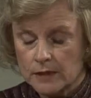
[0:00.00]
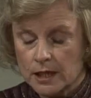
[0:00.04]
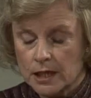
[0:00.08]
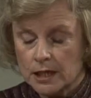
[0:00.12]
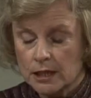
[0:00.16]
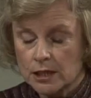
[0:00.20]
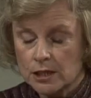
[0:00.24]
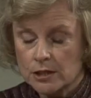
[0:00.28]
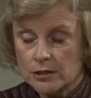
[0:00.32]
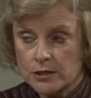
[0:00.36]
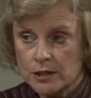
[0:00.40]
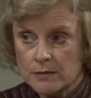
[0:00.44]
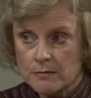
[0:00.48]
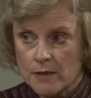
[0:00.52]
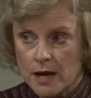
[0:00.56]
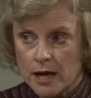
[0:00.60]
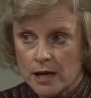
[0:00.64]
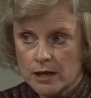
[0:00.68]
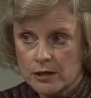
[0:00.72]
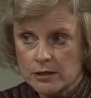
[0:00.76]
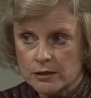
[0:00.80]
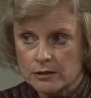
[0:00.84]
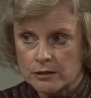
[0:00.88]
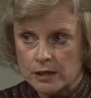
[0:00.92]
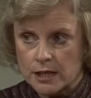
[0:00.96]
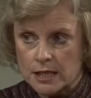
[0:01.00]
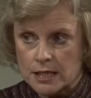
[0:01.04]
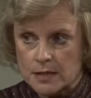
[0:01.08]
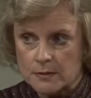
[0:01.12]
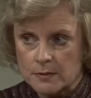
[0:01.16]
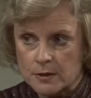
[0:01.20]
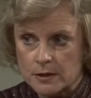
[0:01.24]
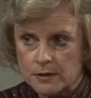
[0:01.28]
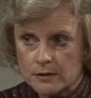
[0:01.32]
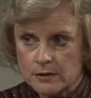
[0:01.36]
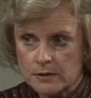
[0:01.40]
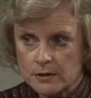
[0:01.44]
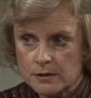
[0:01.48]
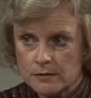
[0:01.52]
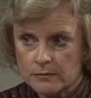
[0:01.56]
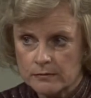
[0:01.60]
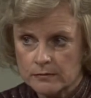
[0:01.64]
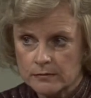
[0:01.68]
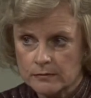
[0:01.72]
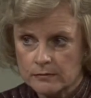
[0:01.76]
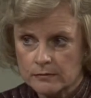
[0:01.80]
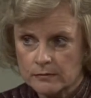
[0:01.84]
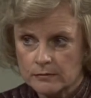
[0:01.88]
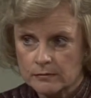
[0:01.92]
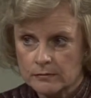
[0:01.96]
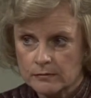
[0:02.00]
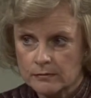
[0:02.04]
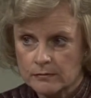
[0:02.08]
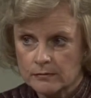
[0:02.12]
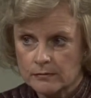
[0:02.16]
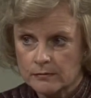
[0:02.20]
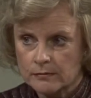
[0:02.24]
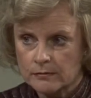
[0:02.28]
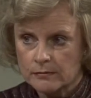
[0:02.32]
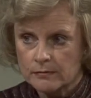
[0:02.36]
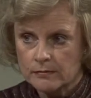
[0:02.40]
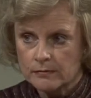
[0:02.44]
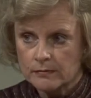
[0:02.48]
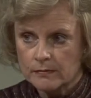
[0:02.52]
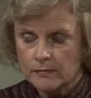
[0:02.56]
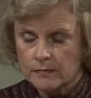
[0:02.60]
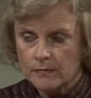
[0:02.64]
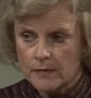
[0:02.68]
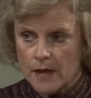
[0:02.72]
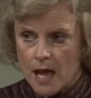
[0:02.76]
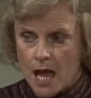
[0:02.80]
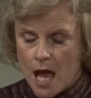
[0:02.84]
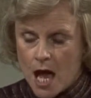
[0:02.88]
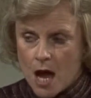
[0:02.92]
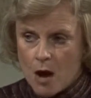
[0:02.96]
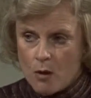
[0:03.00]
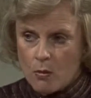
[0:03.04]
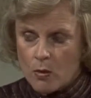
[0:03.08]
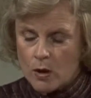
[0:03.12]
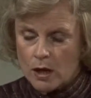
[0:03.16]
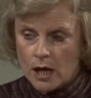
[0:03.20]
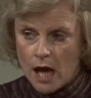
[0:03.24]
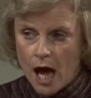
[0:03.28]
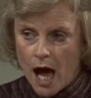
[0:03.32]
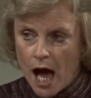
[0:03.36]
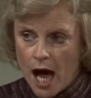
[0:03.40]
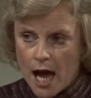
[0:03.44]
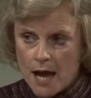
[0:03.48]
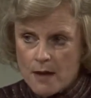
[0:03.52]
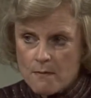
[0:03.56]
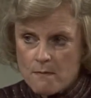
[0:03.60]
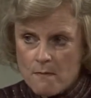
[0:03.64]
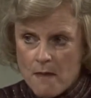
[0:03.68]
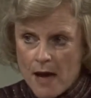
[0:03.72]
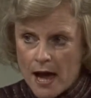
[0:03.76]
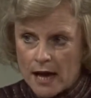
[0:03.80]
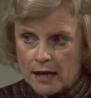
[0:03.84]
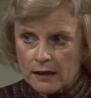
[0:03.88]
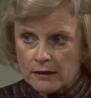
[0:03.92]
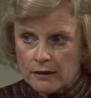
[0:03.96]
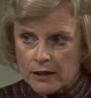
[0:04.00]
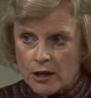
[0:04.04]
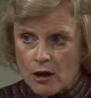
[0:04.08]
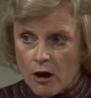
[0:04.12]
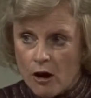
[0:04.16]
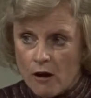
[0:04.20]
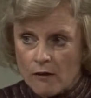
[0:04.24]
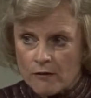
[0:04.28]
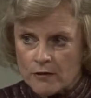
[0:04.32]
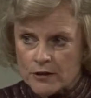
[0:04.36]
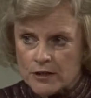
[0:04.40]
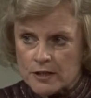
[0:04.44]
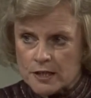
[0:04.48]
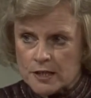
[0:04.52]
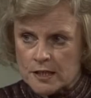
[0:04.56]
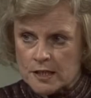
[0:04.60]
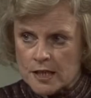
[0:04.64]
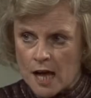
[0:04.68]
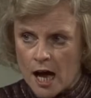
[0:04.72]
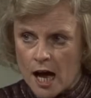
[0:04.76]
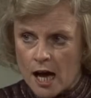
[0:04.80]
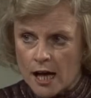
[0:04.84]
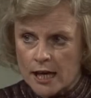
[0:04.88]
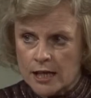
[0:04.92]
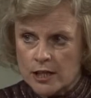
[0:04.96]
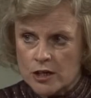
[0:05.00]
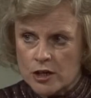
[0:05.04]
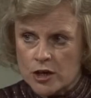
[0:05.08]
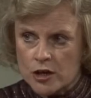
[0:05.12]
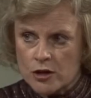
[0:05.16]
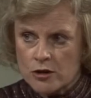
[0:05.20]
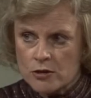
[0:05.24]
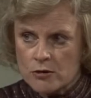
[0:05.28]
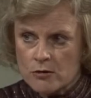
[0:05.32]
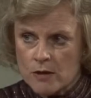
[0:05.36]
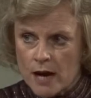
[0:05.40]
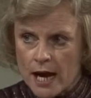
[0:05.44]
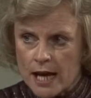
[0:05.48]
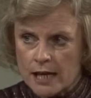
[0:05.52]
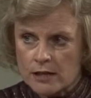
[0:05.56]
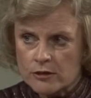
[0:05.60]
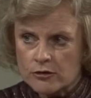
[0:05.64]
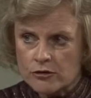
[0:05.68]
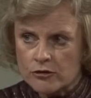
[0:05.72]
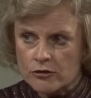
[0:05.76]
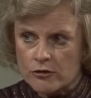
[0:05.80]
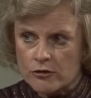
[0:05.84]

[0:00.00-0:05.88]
including my own, I suppose. Yes? Well, I back the officers I know and